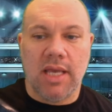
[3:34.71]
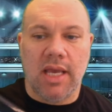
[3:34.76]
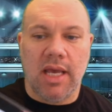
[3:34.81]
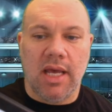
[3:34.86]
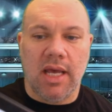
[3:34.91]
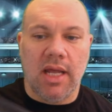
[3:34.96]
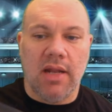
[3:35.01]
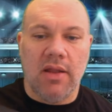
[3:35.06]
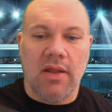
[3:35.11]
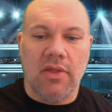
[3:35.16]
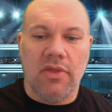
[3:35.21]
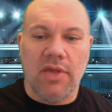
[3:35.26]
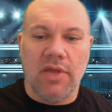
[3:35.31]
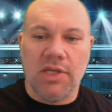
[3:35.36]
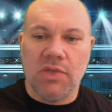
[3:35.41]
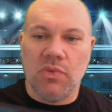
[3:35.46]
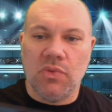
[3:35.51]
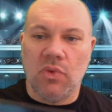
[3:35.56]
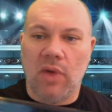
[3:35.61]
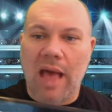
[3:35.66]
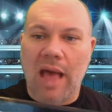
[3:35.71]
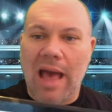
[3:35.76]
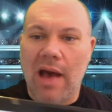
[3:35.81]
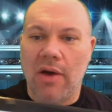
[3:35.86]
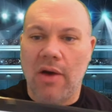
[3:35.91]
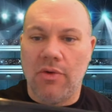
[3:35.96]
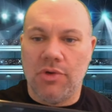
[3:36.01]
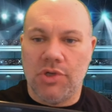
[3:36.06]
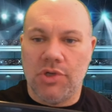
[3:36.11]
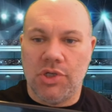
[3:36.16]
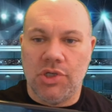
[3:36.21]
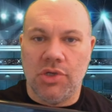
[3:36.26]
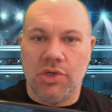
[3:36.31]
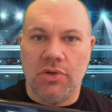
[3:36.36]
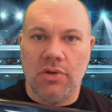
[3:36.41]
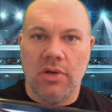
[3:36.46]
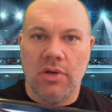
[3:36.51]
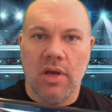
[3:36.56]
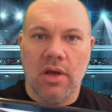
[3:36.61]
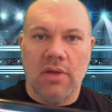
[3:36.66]
and this will
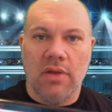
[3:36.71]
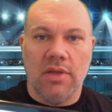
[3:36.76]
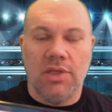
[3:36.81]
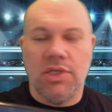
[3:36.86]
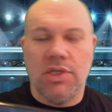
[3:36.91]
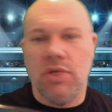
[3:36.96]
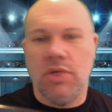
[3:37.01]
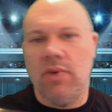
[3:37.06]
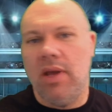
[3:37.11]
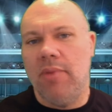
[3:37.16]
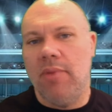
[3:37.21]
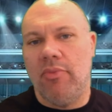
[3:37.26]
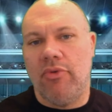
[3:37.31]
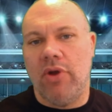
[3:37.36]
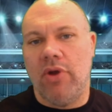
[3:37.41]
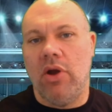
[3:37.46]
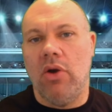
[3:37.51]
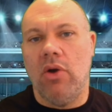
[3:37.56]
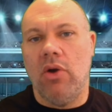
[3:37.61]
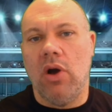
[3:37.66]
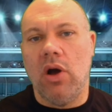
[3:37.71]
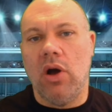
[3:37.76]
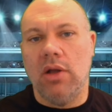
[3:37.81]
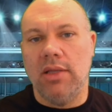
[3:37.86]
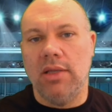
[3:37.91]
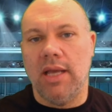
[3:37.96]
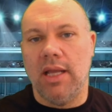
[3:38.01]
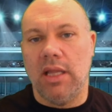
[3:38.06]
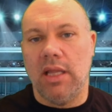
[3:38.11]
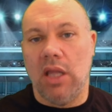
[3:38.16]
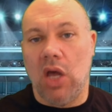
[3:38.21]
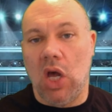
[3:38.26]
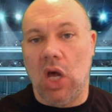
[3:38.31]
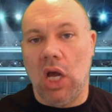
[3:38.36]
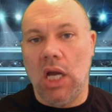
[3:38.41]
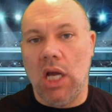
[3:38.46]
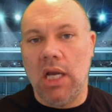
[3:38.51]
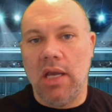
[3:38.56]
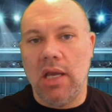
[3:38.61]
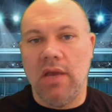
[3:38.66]
outshoot the 2N Pro all day
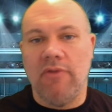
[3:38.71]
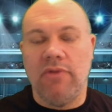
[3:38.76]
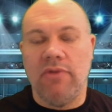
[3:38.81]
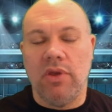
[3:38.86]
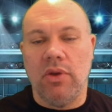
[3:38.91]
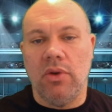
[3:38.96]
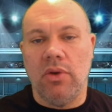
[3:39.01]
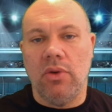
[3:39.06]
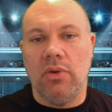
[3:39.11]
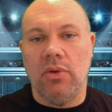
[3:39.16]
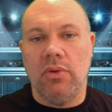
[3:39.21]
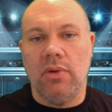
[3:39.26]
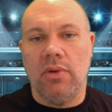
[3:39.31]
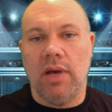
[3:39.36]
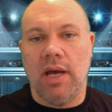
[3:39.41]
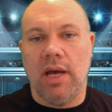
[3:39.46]
long if you